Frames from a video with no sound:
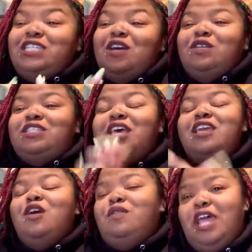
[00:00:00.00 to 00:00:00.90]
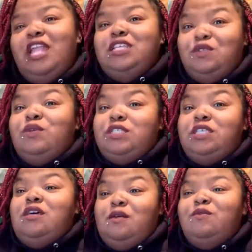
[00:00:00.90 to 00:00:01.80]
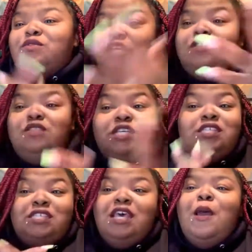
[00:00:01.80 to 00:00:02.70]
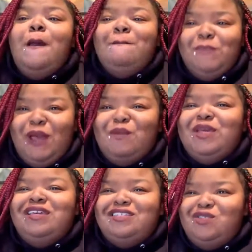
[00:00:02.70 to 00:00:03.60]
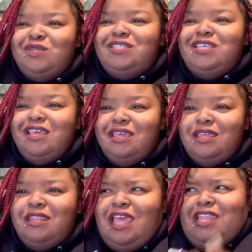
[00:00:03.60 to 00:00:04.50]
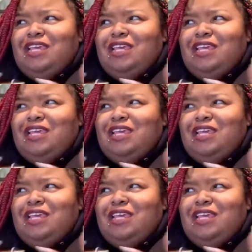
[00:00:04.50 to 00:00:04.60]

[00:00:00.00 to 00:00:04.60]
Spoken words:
gonna say, "Yo, Dallas, what's up?" That's I'm gonna get you to say it, and